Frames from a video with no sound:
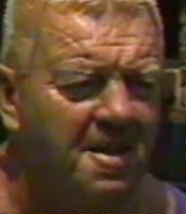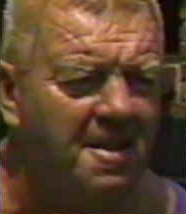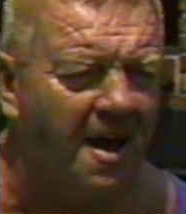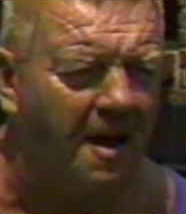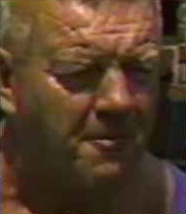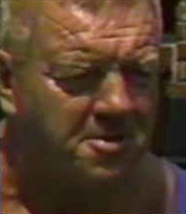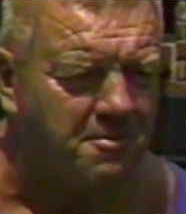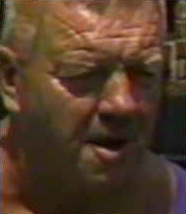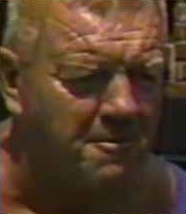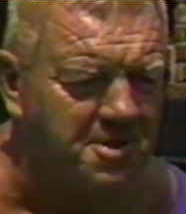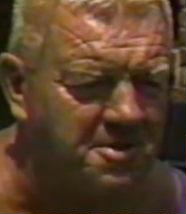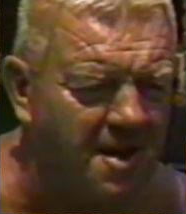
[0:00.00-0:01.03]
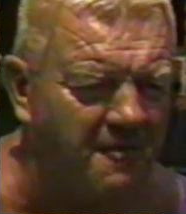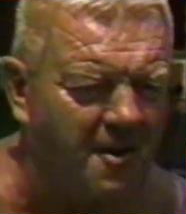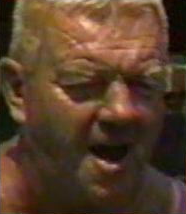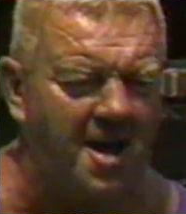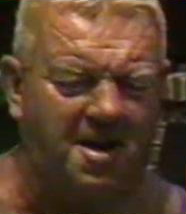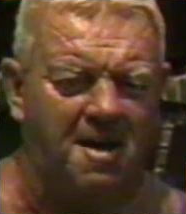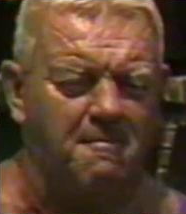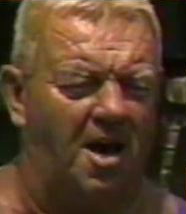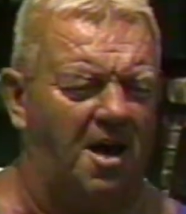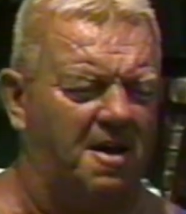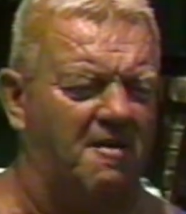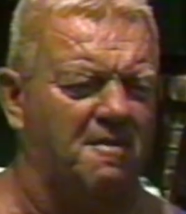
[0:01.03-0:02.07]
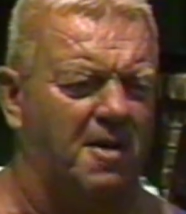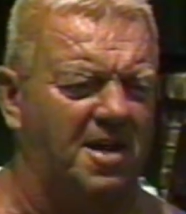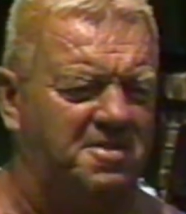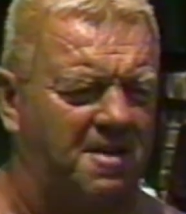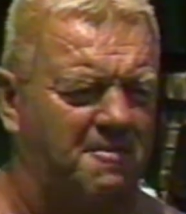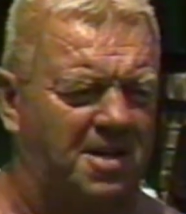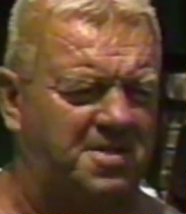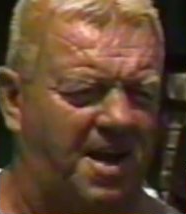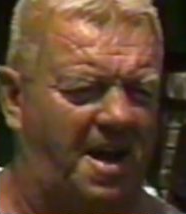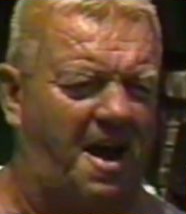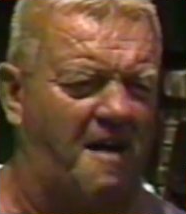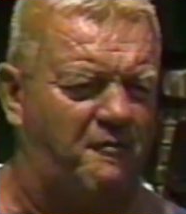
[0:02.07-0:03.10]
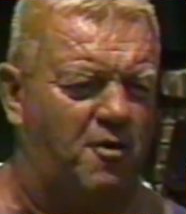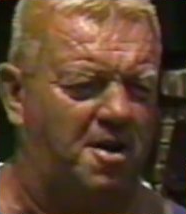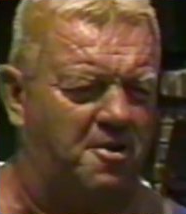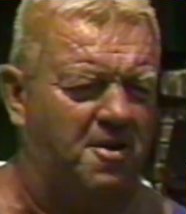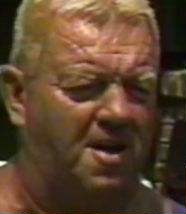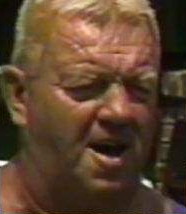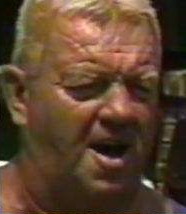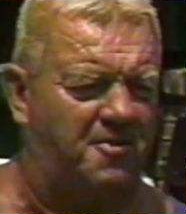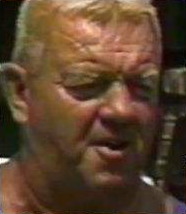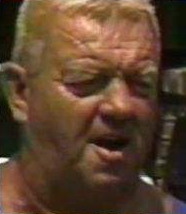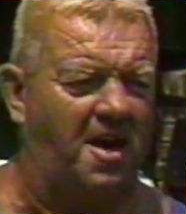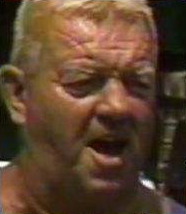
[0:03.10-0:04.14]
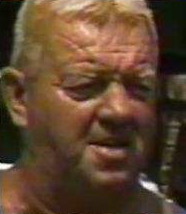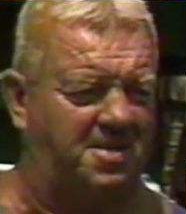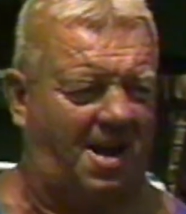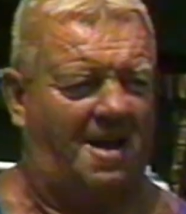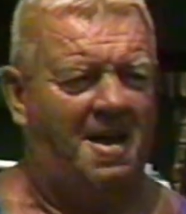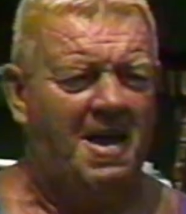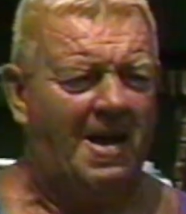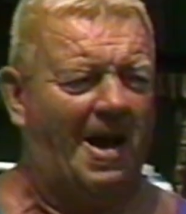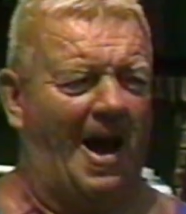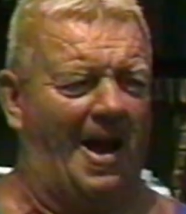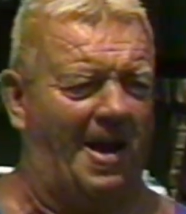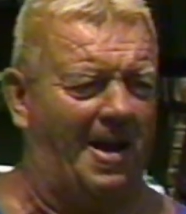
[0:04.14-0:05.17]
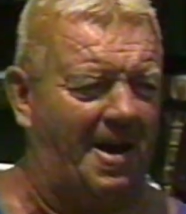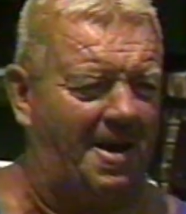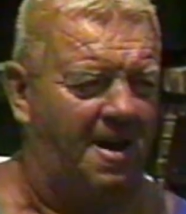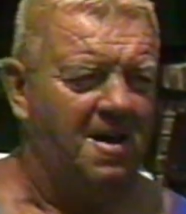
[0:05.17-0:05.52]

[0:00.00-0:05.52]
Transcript: That was what was different. I came out and everybody said, "What's that halfwit doing out there? He hasn't got any."